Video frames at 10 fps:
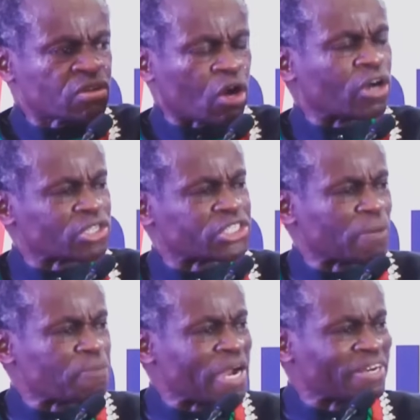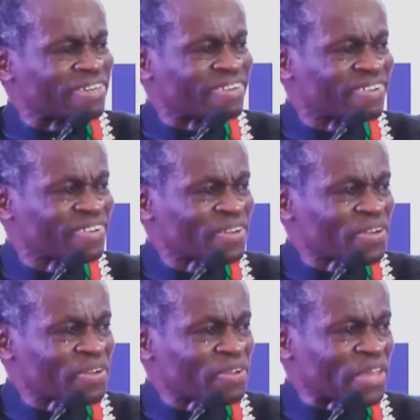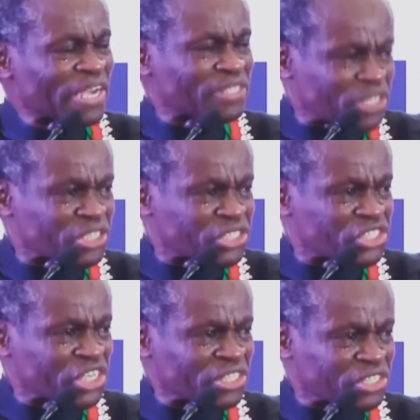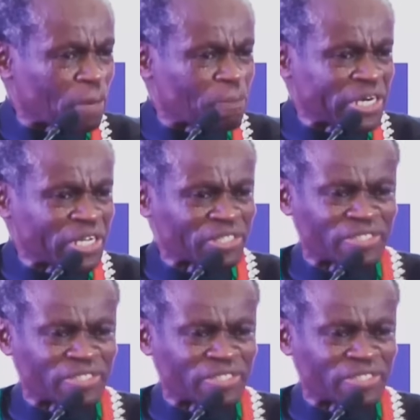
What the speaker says: Go to Japan, they teach in Japanese.